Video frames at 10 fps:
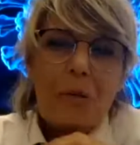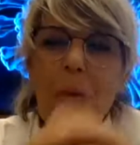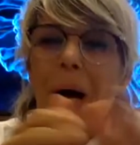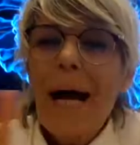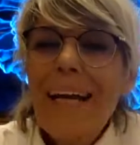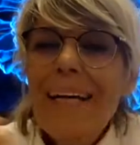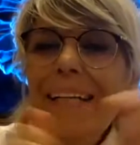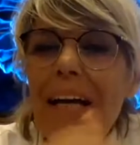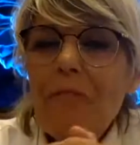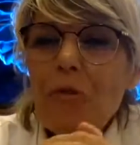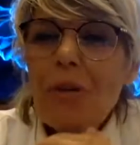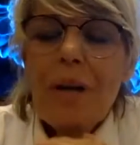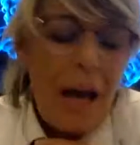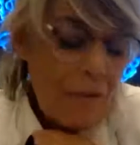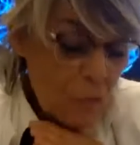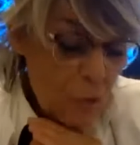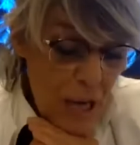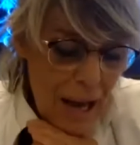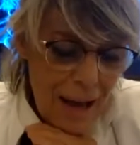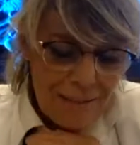Alan. I would
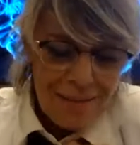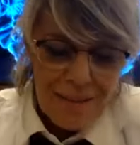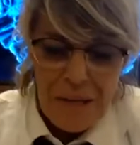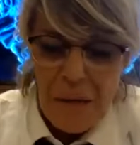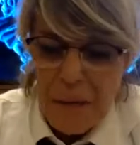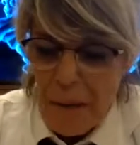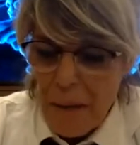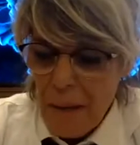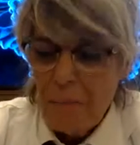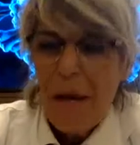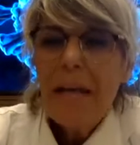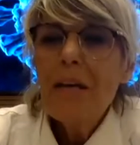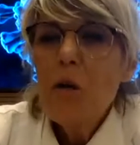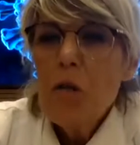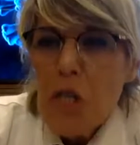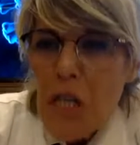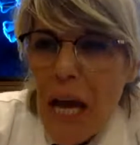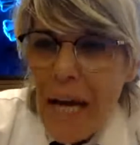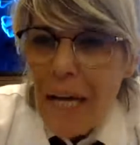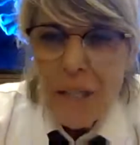ask my
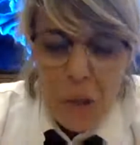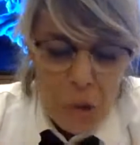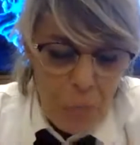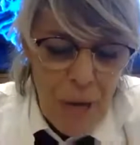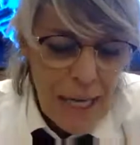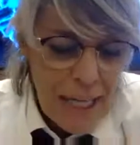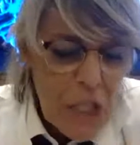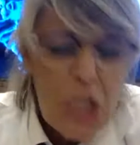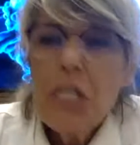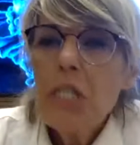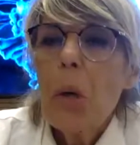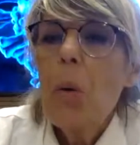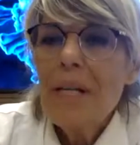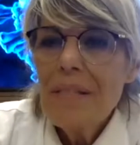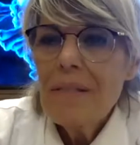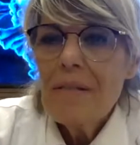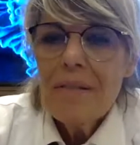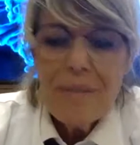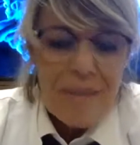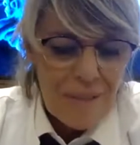co-chair to manage the
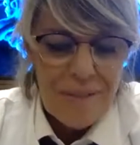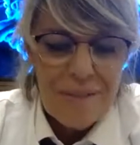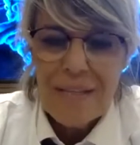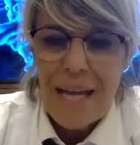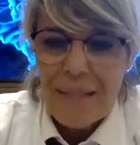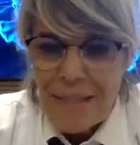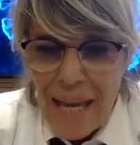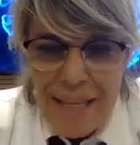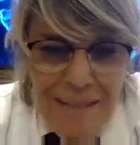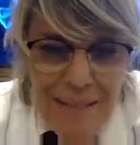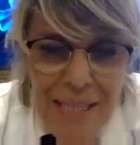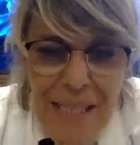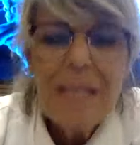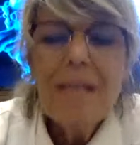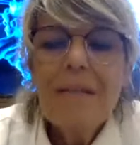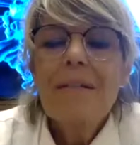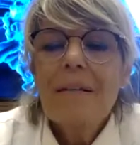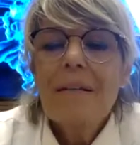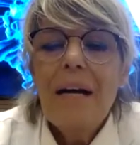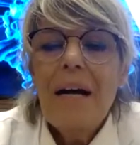questions that I see
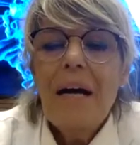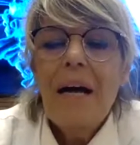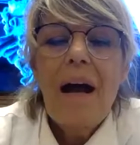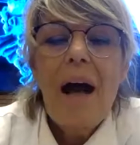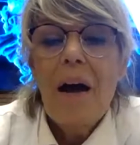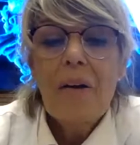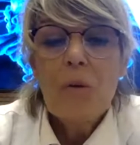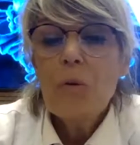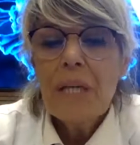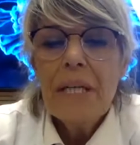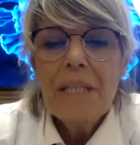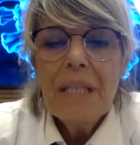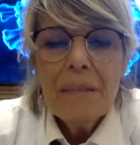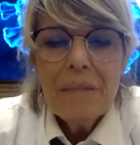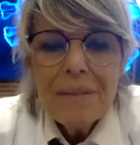are already